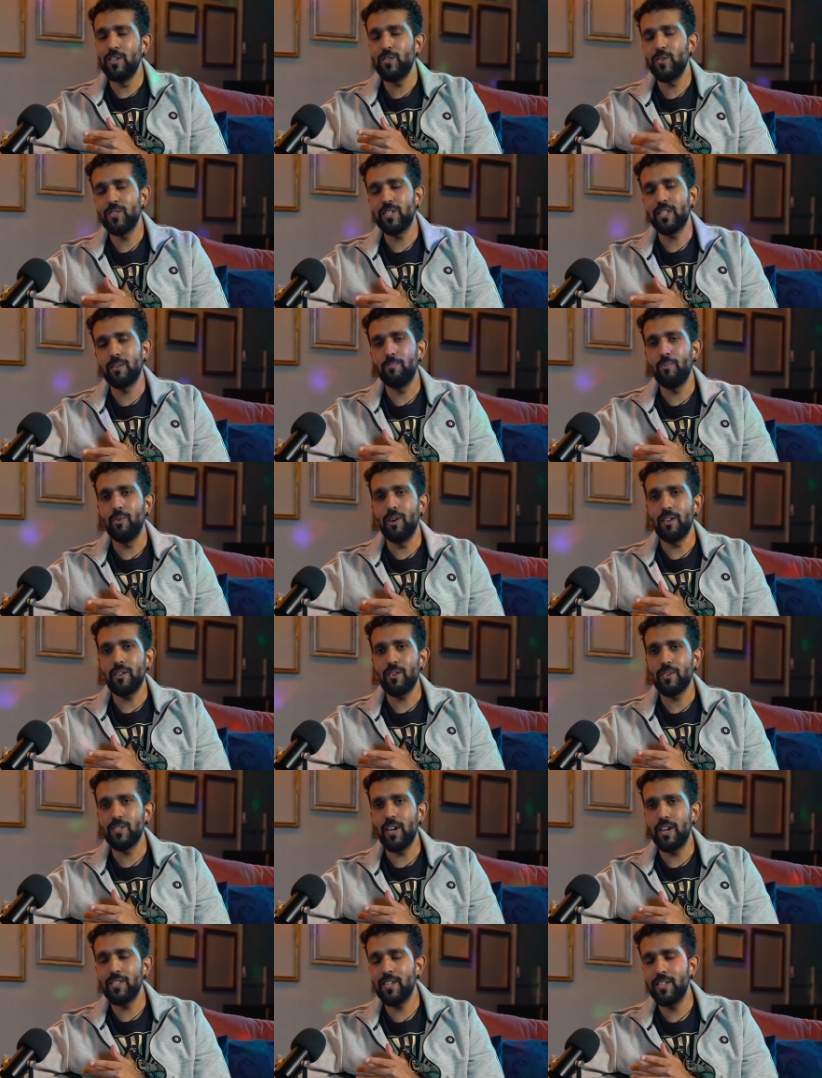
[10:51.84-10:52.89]
interesting point.
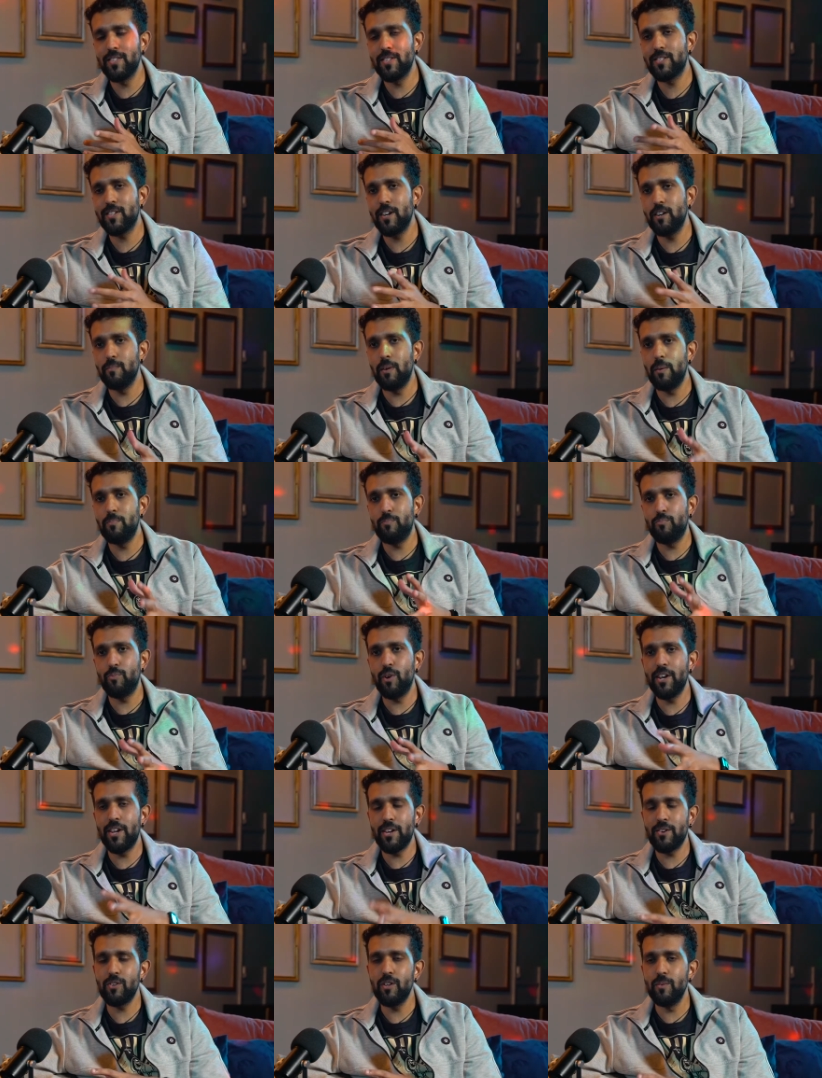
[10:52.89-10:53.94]
Because I tend to tell my
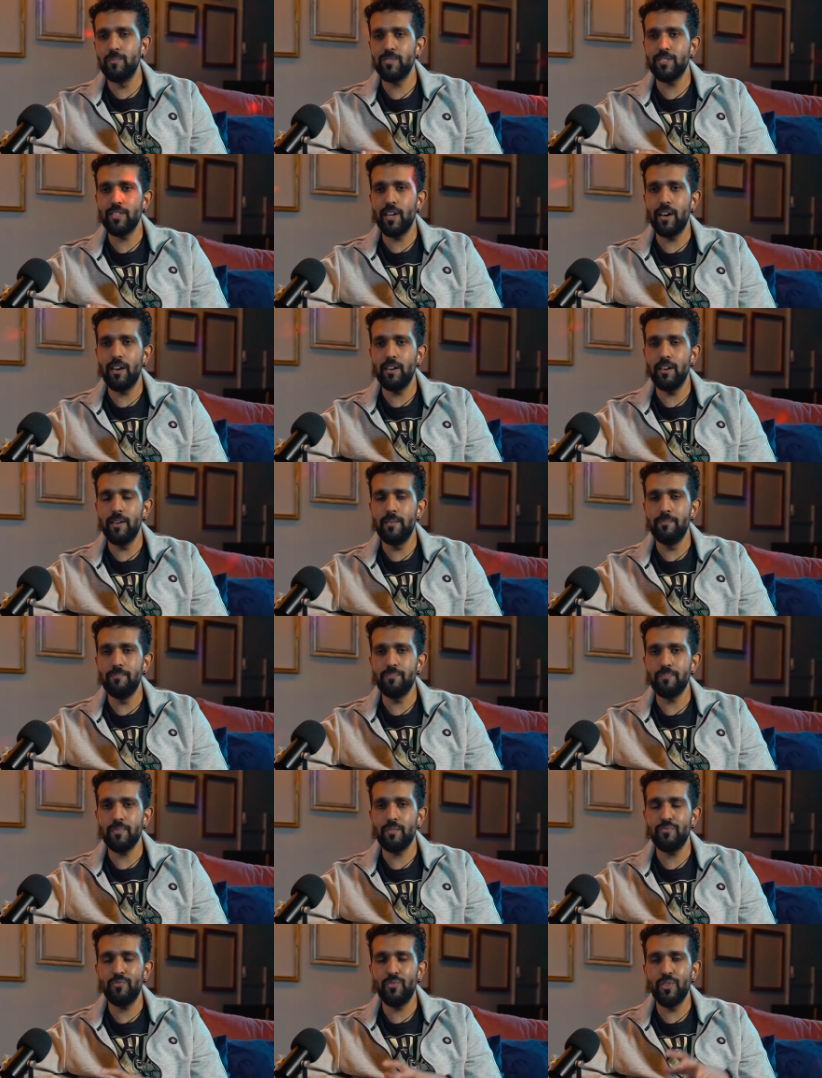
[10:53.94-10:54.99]
bride and grooms that
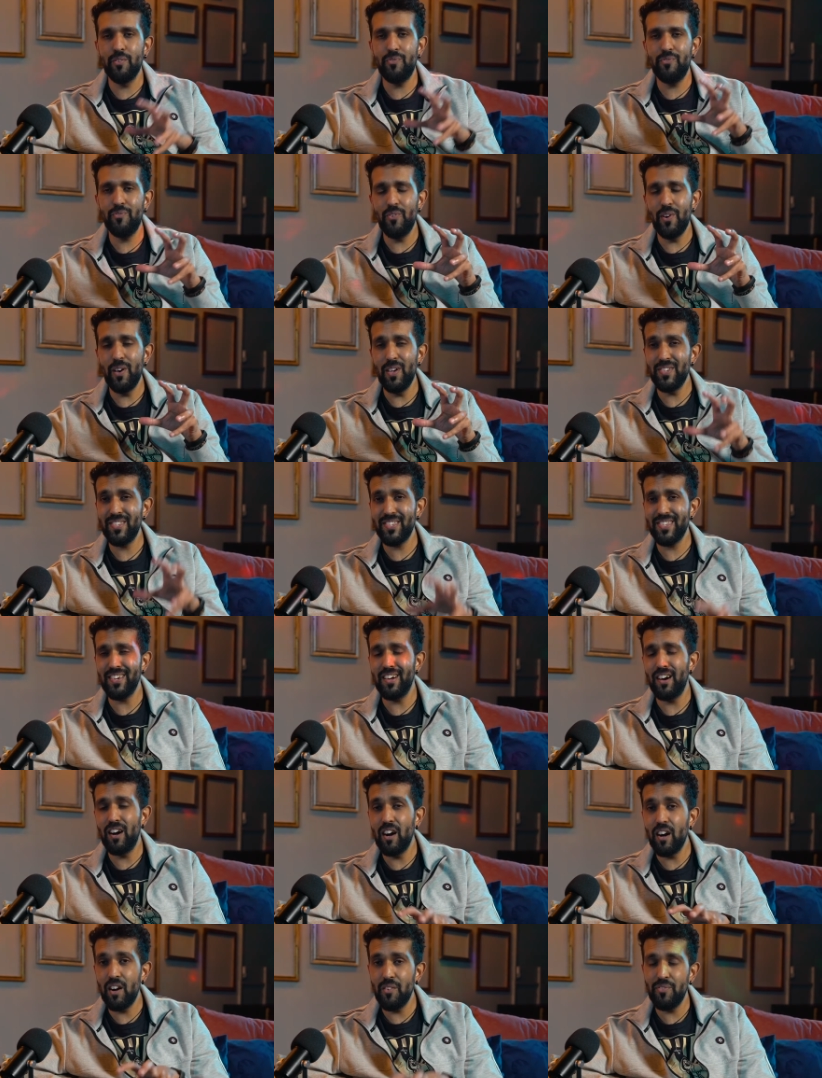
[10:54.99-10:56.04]
um, for the first
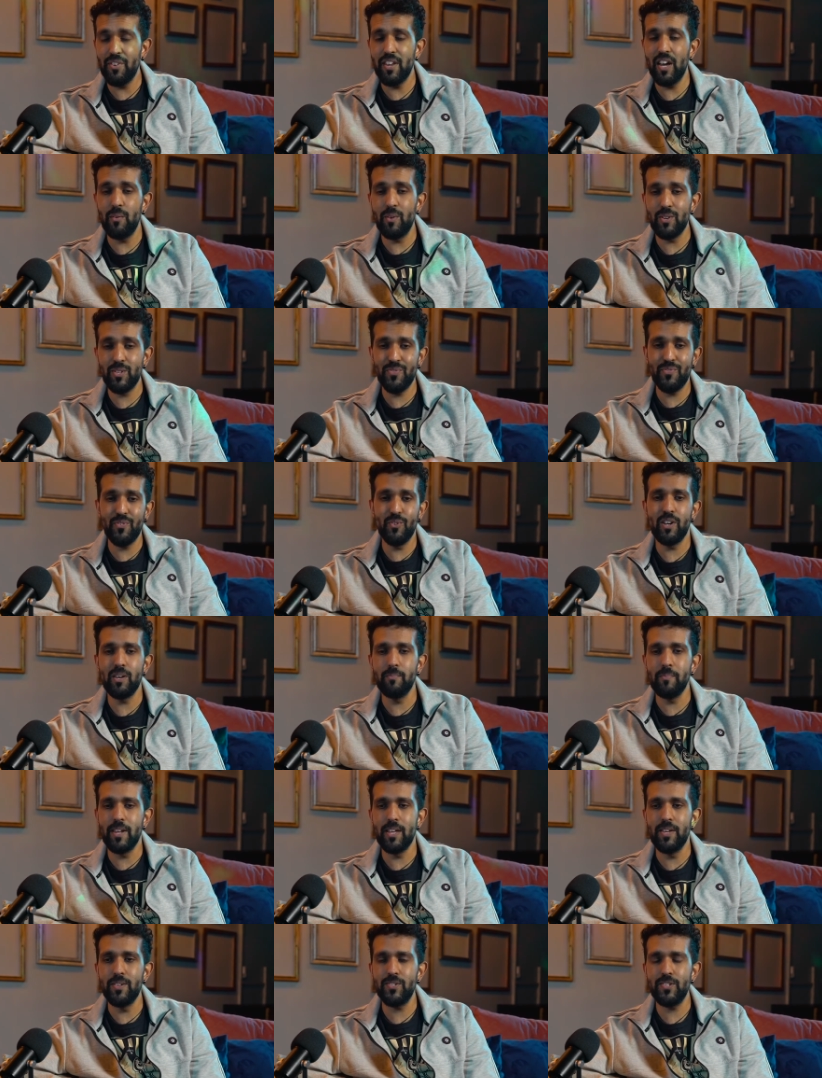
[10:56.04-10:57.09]
half an hour to forty
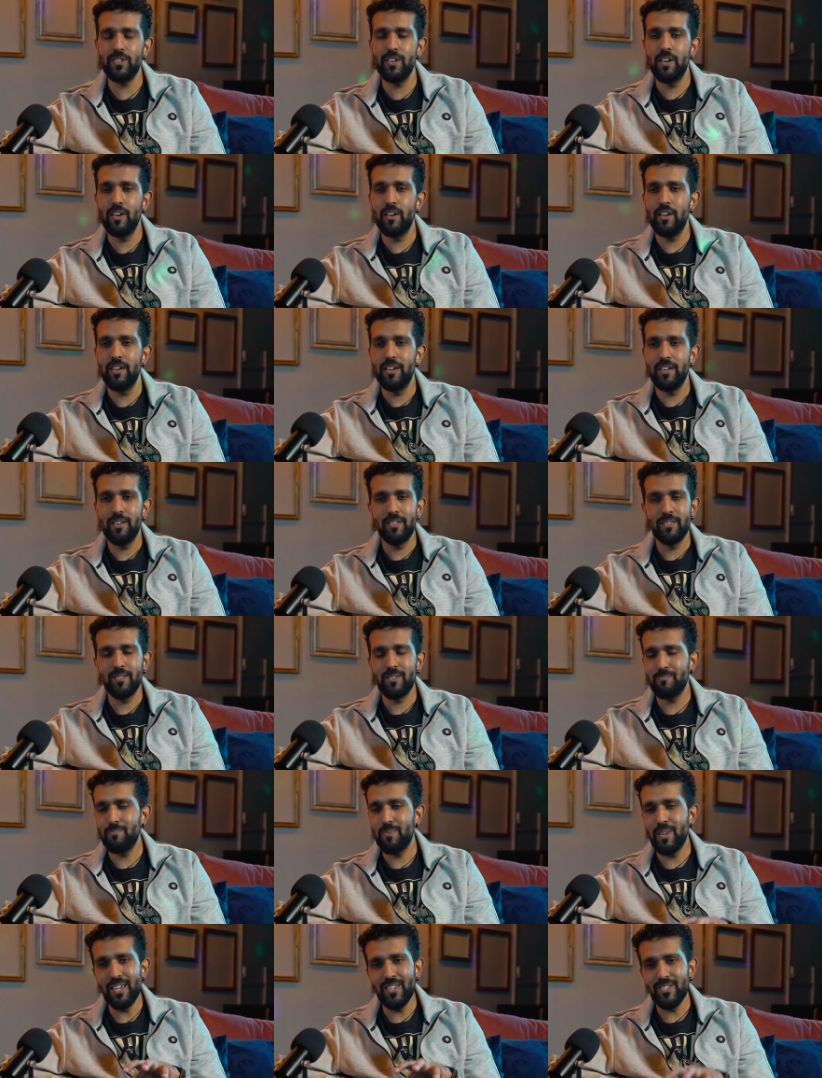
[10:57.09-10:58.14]
minutes,
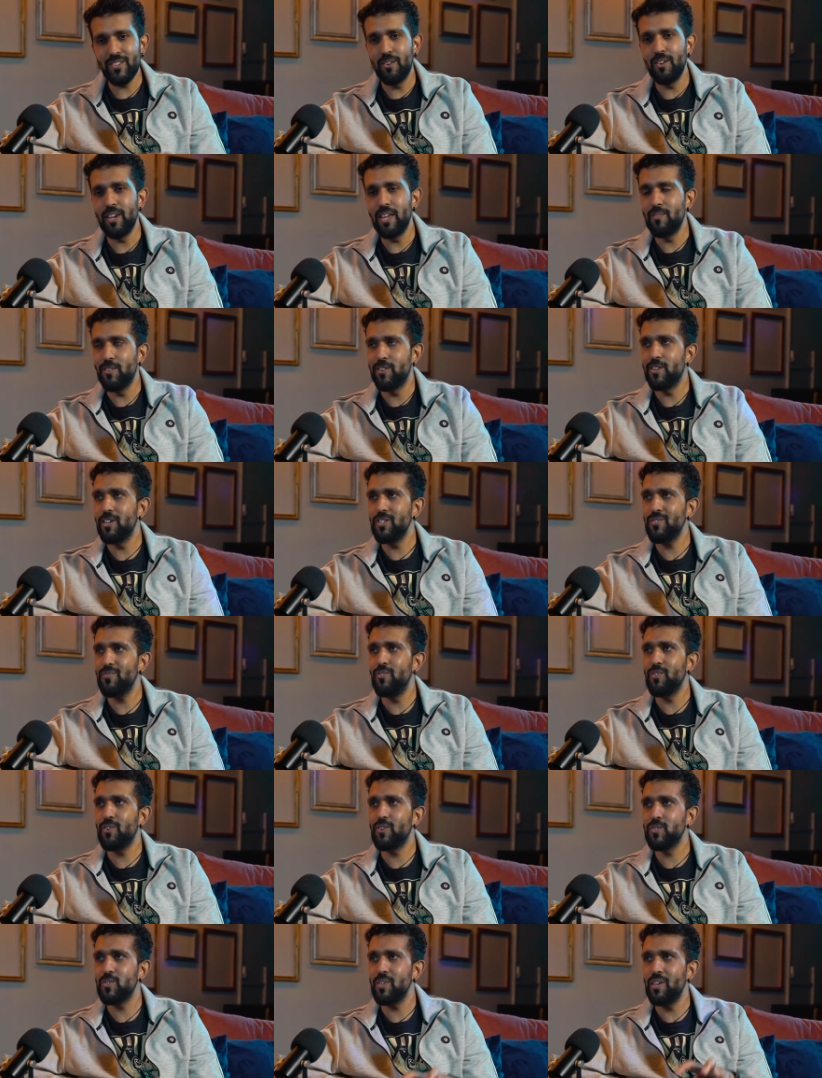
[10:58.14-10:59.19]
please don't leave the dance floor.
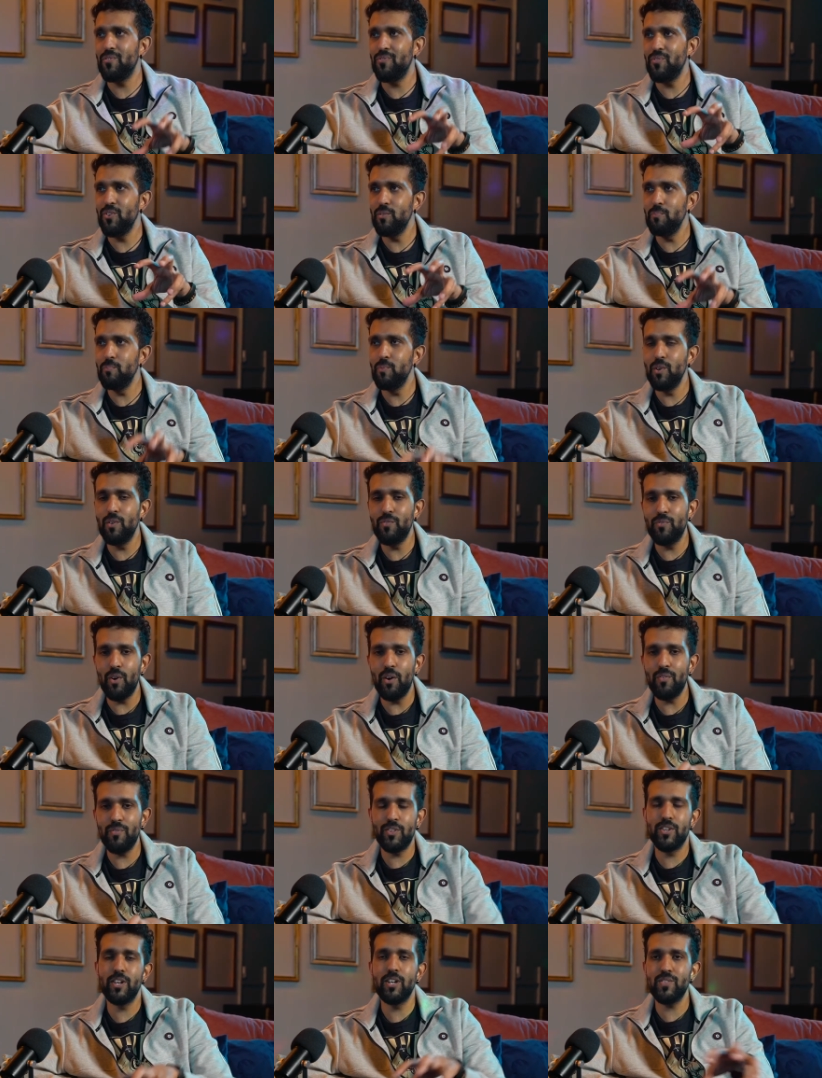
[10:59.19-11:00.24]
Because if you move mm.
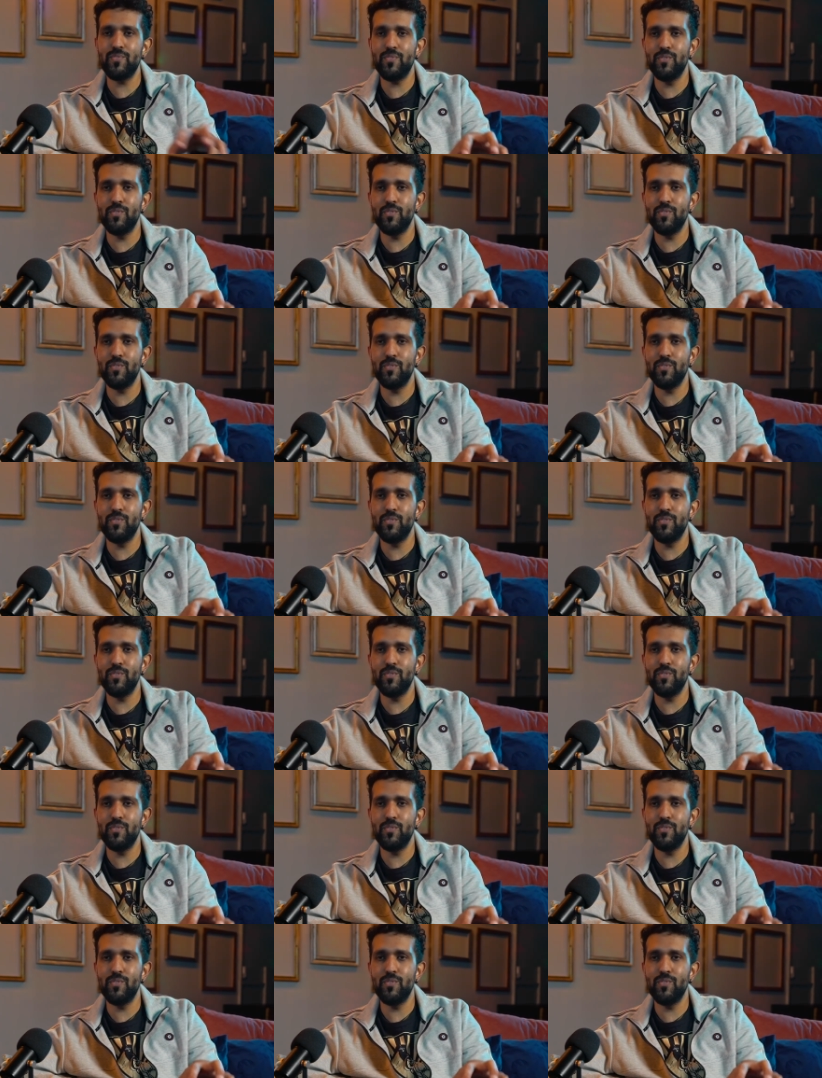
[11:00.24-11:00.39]
off the dance